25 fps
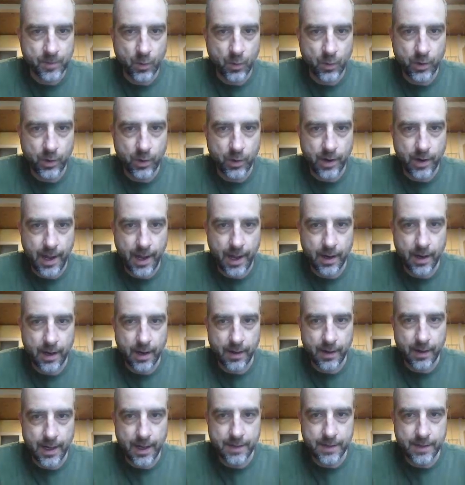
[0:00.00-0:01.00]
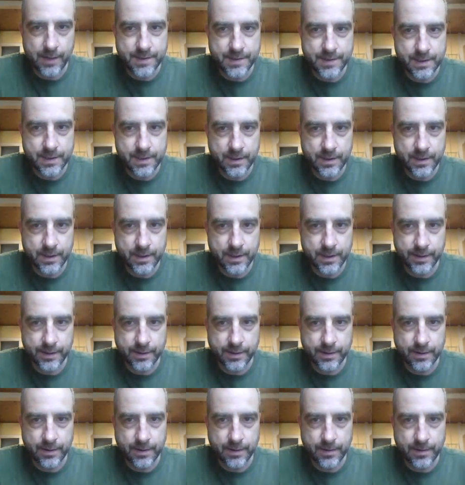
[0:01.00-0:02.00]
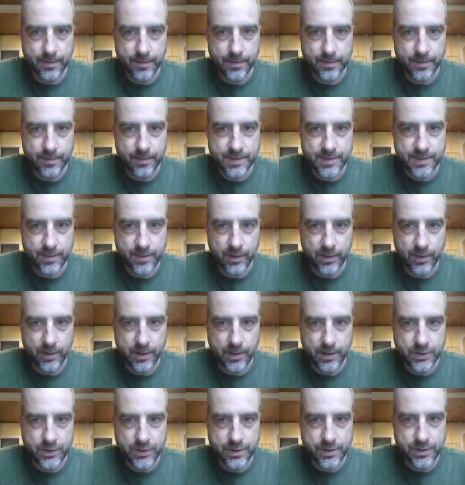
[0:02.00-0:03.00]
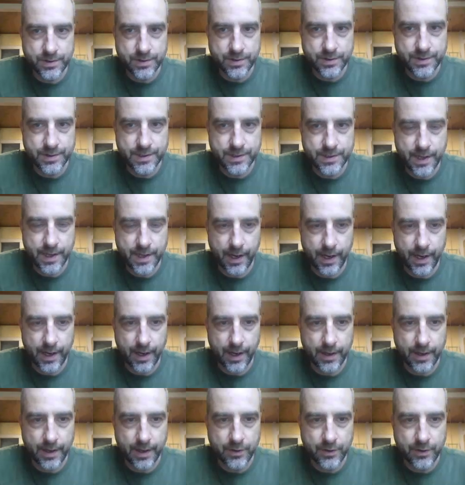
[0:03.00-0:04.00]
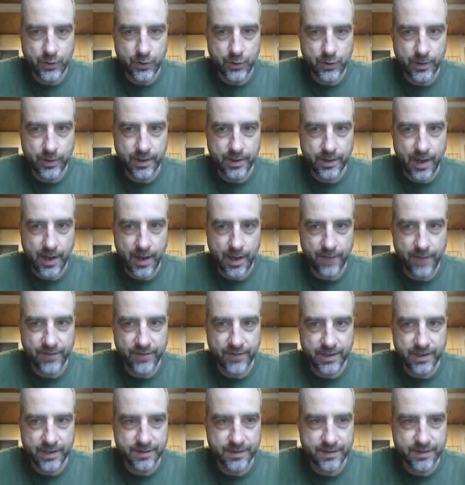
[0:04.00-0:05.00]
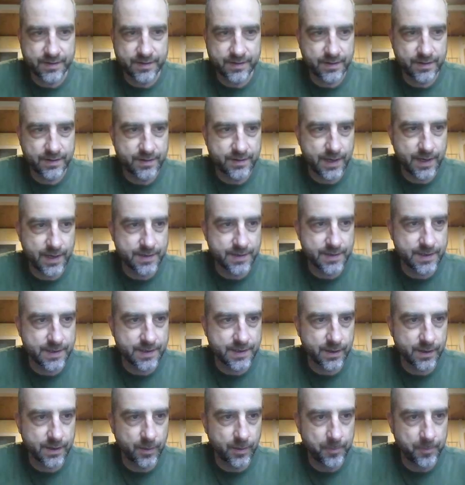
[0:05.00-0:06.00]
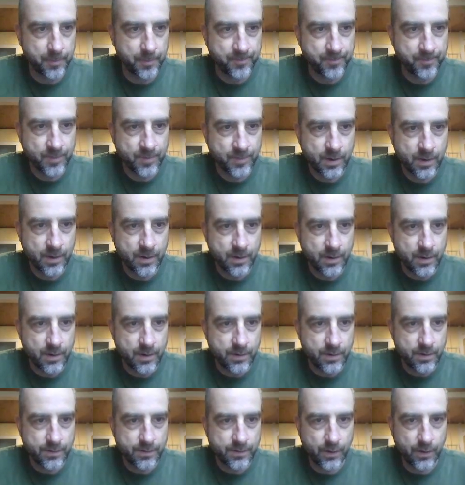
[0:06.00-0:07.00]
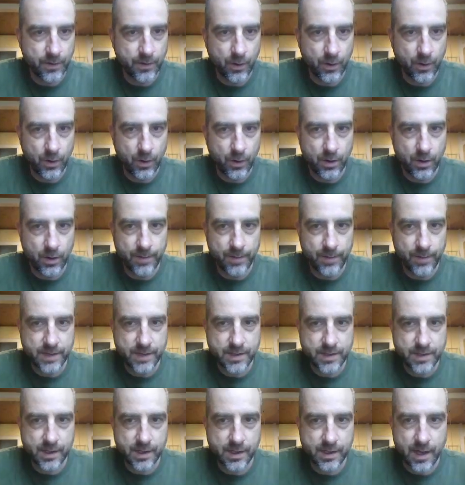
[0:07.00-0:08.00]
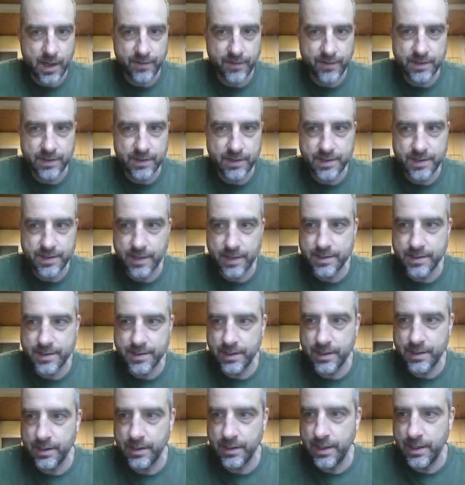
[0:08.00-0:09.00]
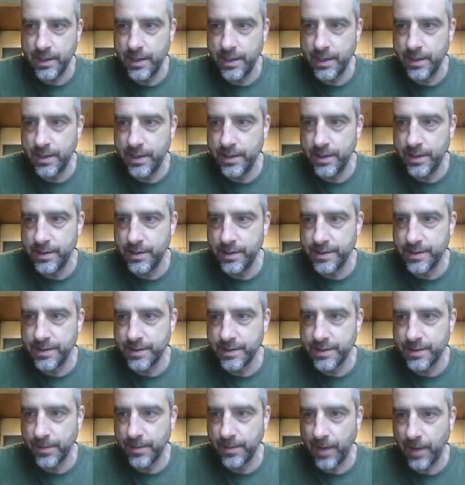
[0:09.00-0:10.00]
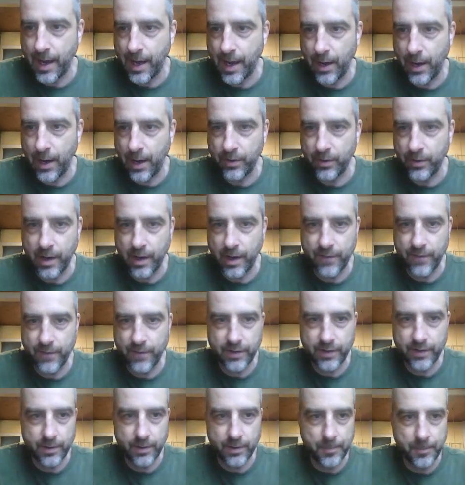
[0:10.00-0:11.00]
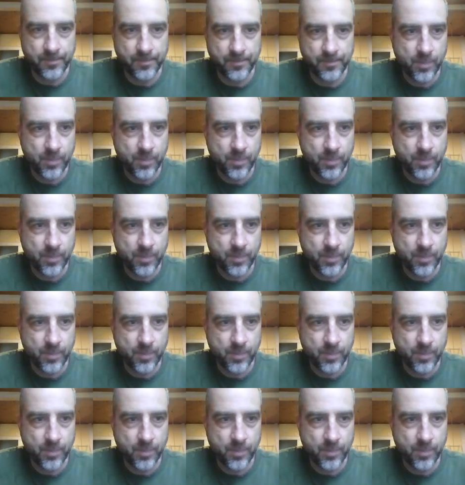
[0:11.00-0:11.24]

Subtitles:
We're analyzing and simulations and doing confidence testing. So basically, confidence testing is how confident